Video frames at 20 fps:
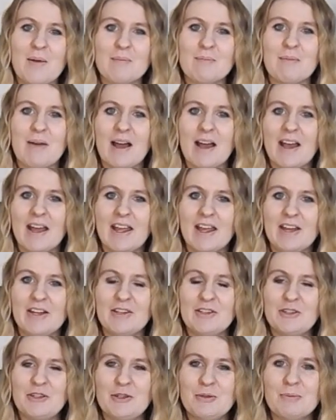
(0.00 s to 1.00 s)
my
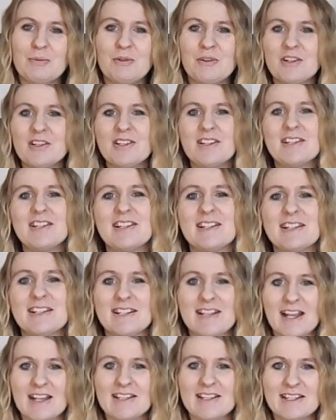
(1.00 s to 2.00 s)
newborn's
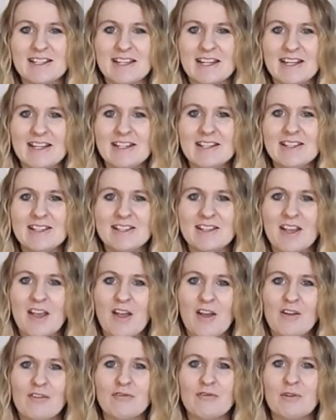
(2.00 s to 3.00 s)
necessities
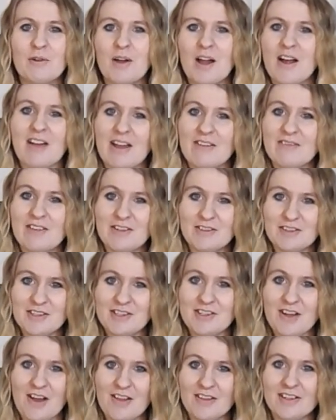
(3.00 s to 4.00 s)
for
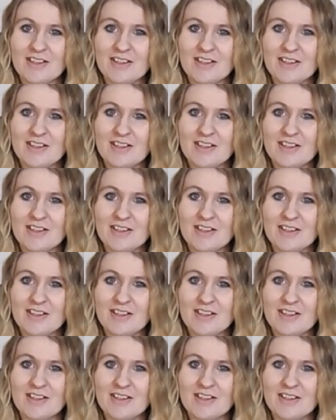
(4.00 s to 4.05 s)
$500.